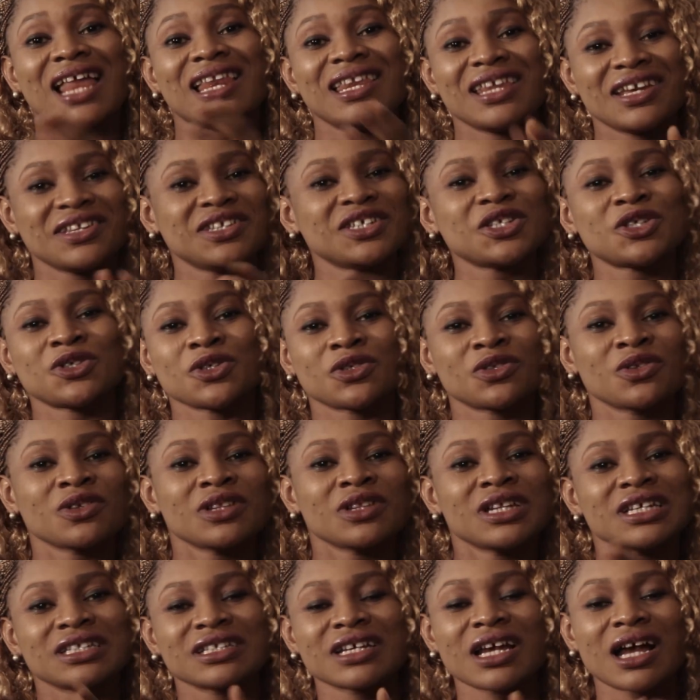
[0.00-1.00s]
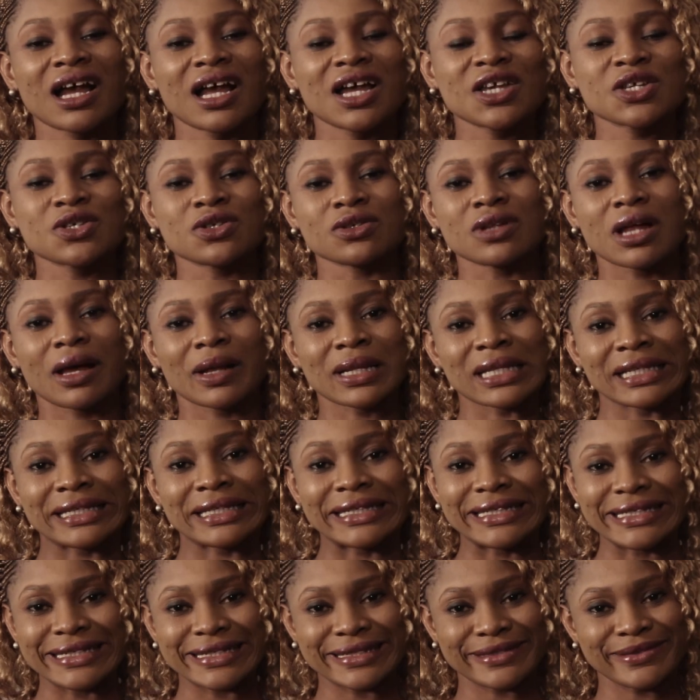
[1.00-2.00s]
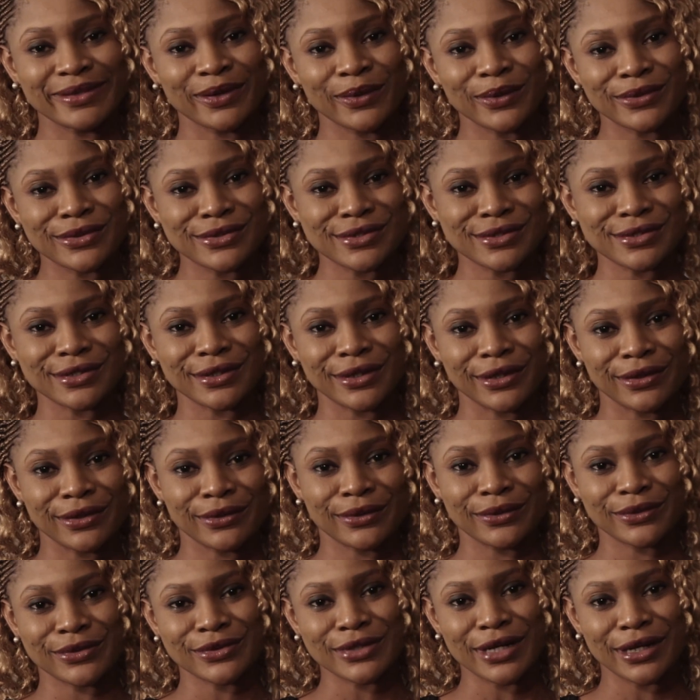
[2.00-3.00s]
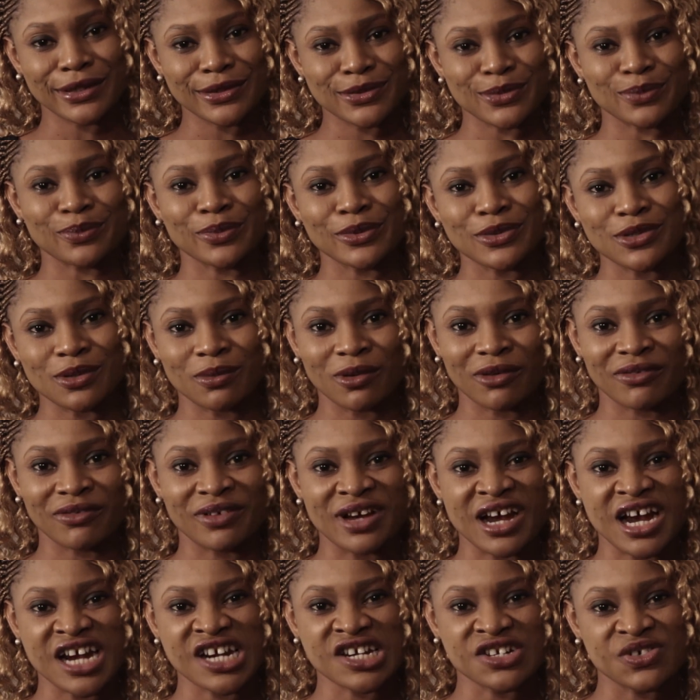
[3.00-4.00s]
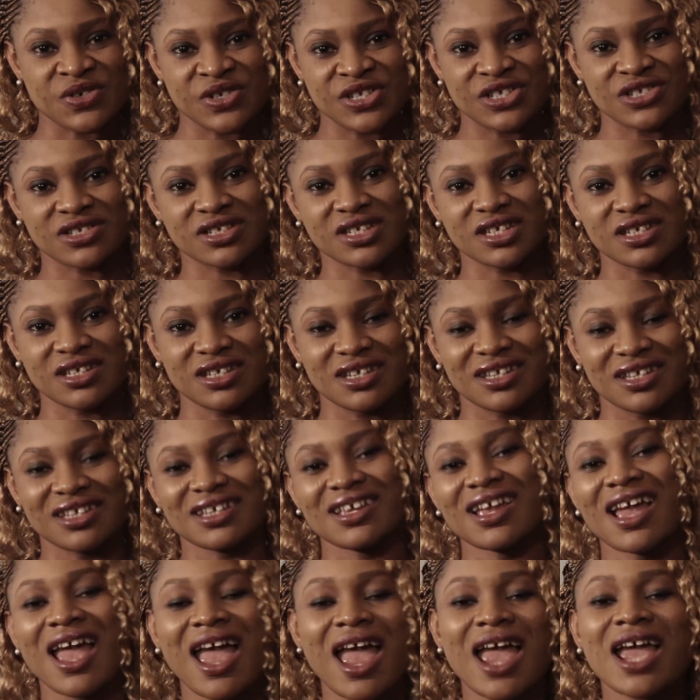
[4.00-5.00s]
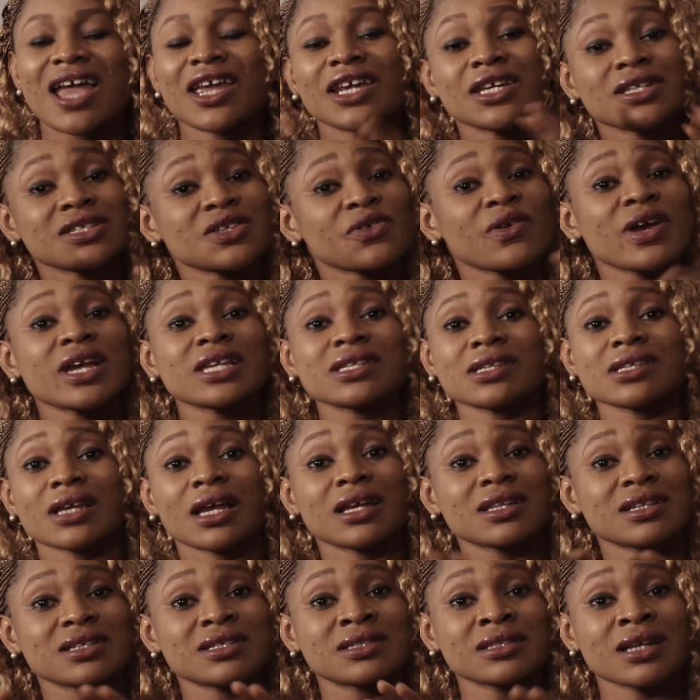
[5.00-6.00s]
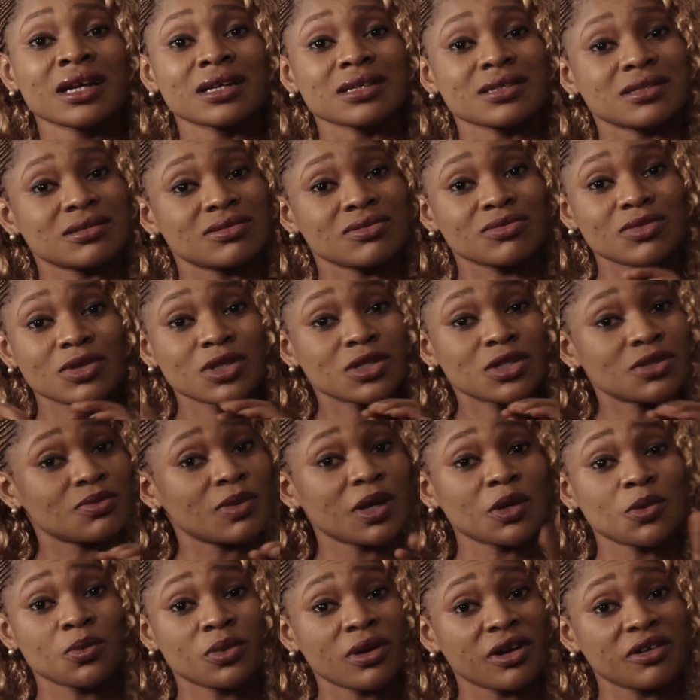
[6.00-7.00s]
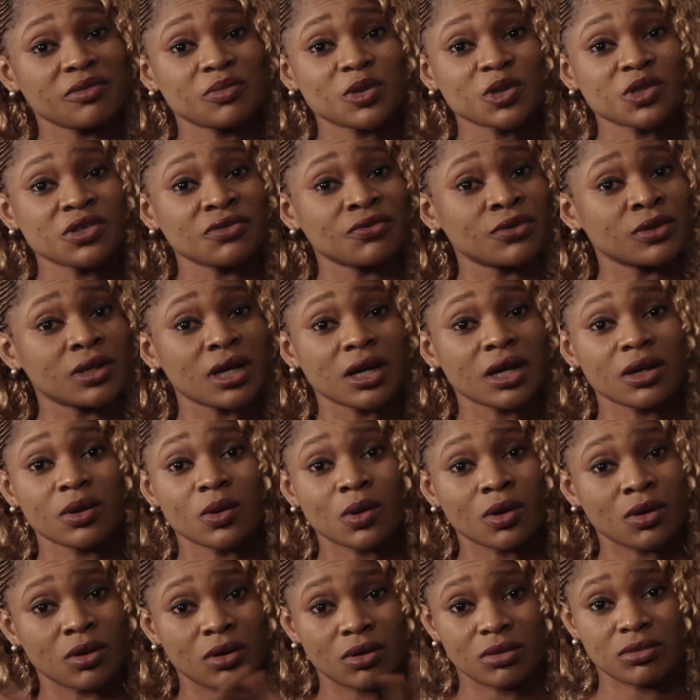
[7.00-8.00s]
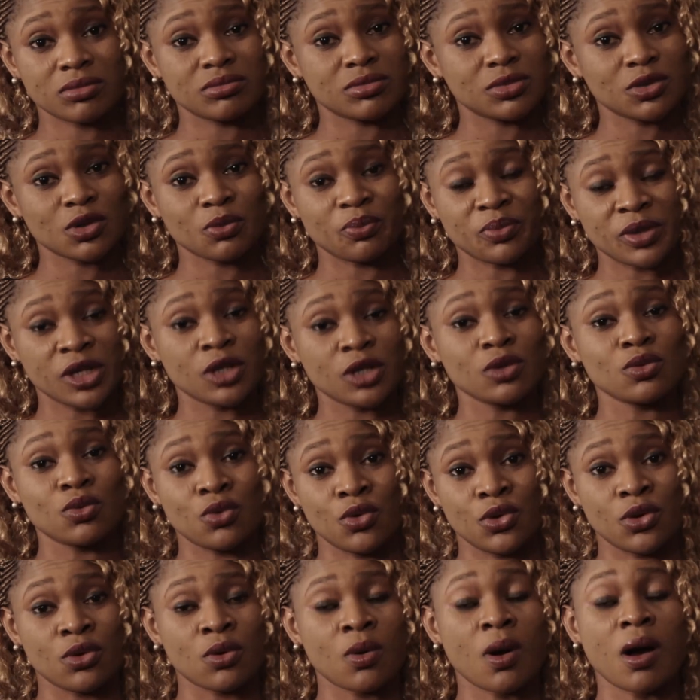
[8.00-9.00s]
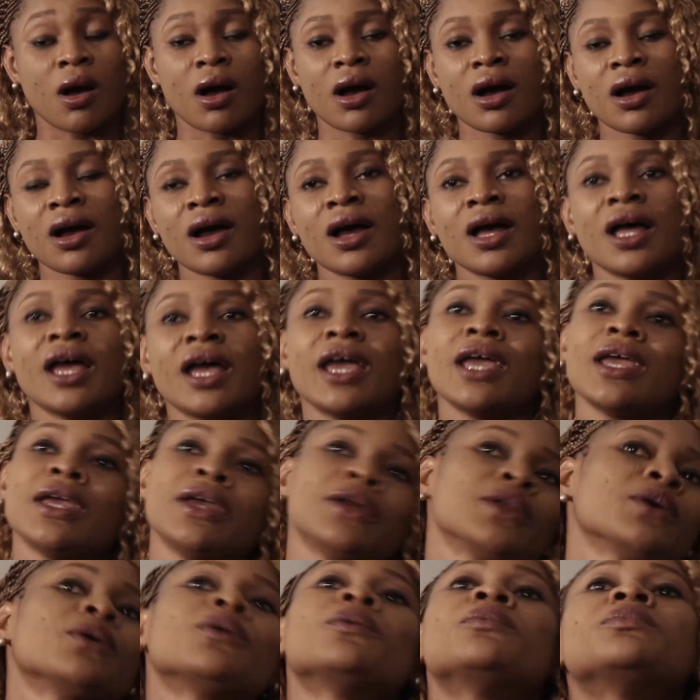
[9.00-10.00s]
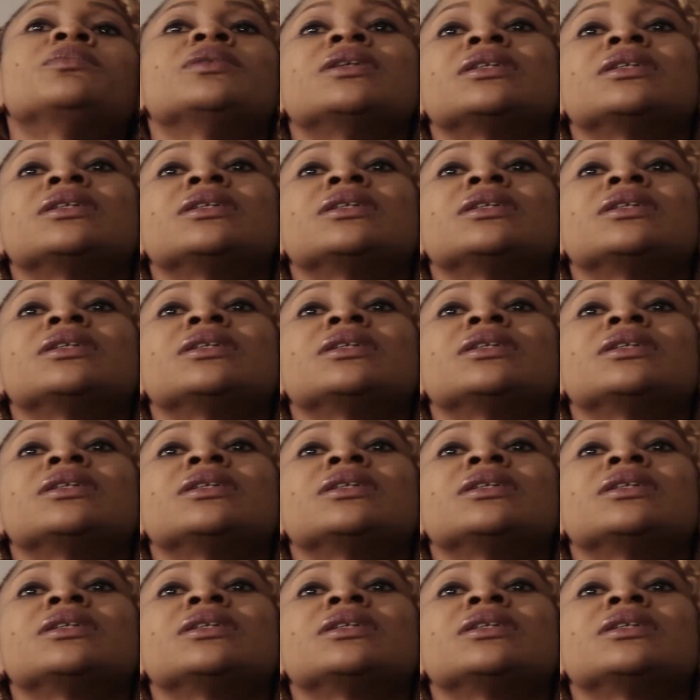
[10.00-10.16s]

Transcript: Lady Gaga should at least not, you know, try to put some of her crazy. She's crazy and it's nice. It's very, very beautiful that you're being who you are, you know.